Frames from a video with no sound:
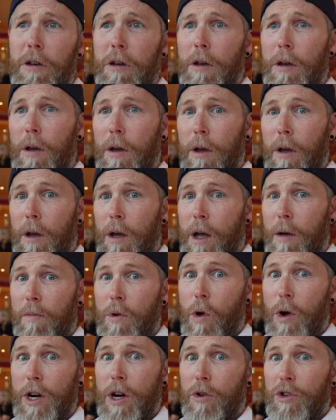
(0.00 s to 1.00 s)

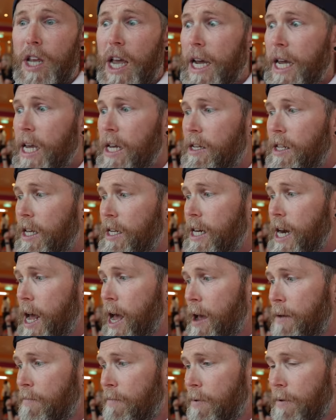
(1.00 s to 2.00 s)
I'm going Dos Equis this time.